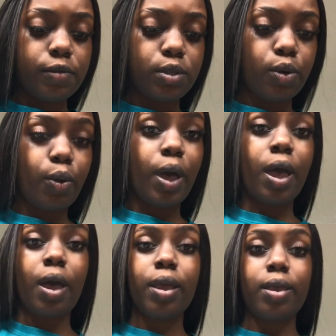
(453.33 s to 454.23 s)
So
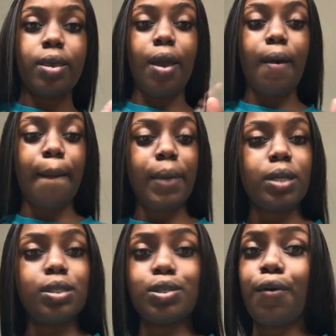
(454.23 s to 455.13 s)
yeah, I might
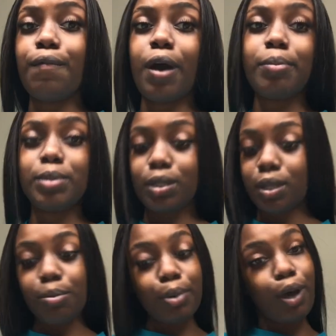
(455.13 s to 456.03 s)
just go find me
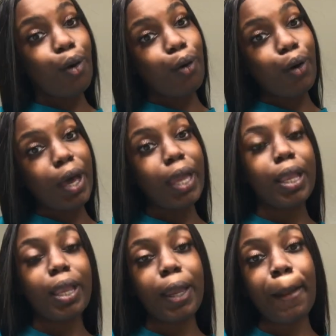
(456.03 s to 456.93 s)
something to put on
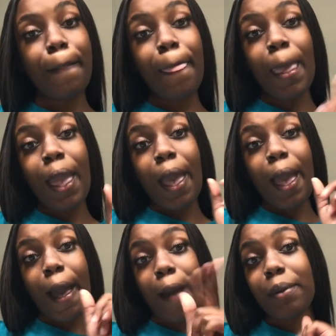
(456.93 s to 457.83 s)
and
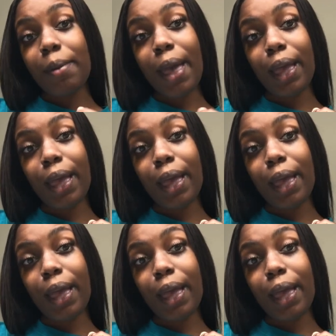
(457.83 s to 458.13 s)
I'll be back.